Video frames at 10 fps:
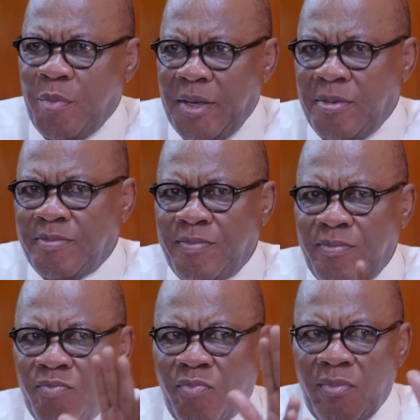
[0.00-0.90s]
For me, mm.
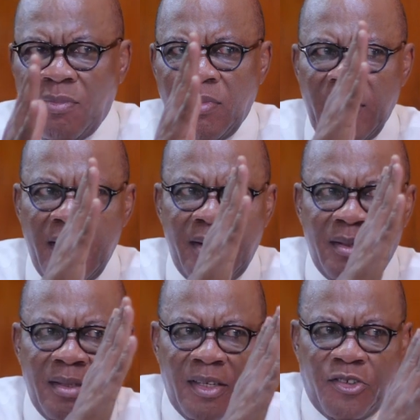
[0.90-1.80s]

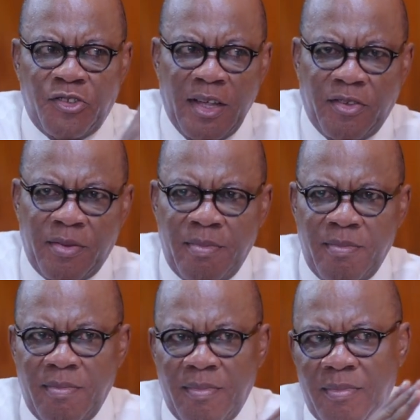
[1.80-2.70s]
the state
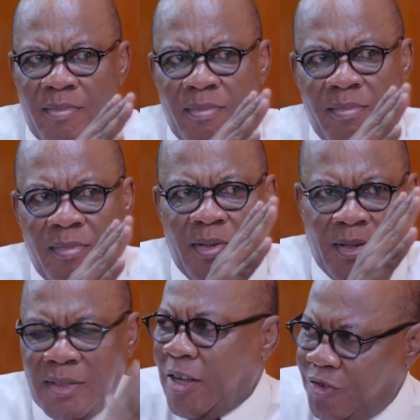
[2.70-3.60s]

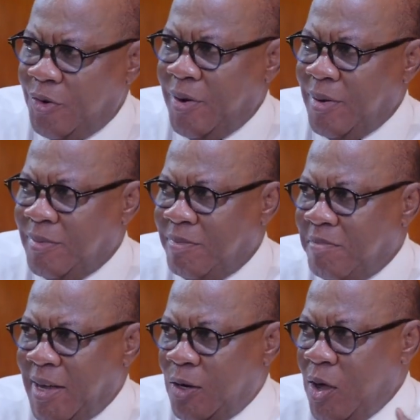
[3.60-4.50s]
is Nigeria. Yeah.
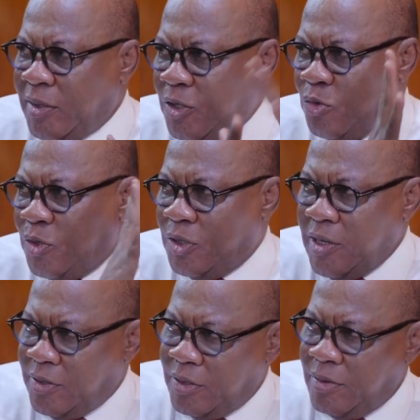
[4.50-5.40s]
My loyalty is to the
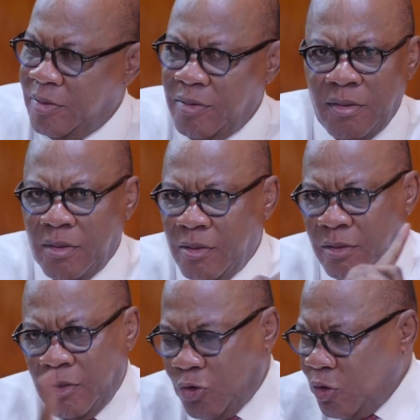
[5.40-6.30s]
state
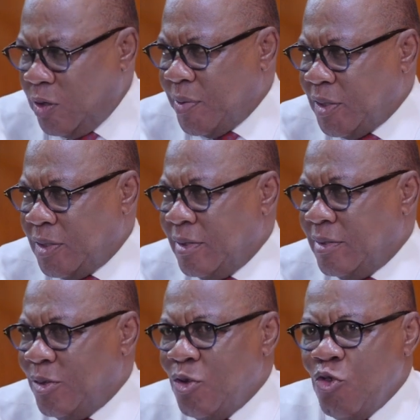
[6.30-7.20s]
not to the president. Mm
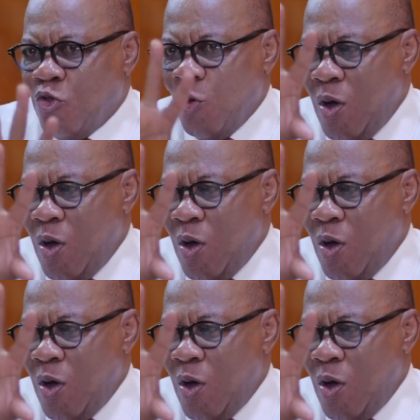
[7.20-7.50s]
-hmm. So